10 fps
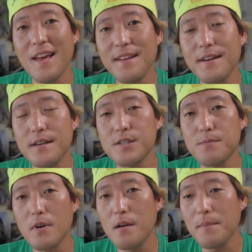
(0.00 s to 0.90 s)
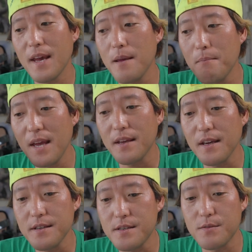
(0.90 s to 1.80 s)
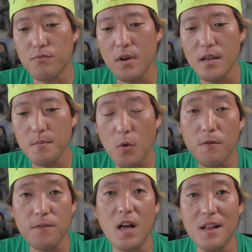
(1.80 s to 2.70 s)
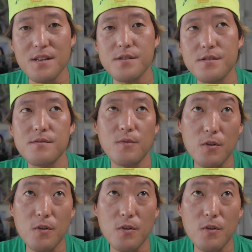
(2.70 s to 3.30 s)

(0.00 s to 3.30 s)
any custom ROM and make it run more flawless,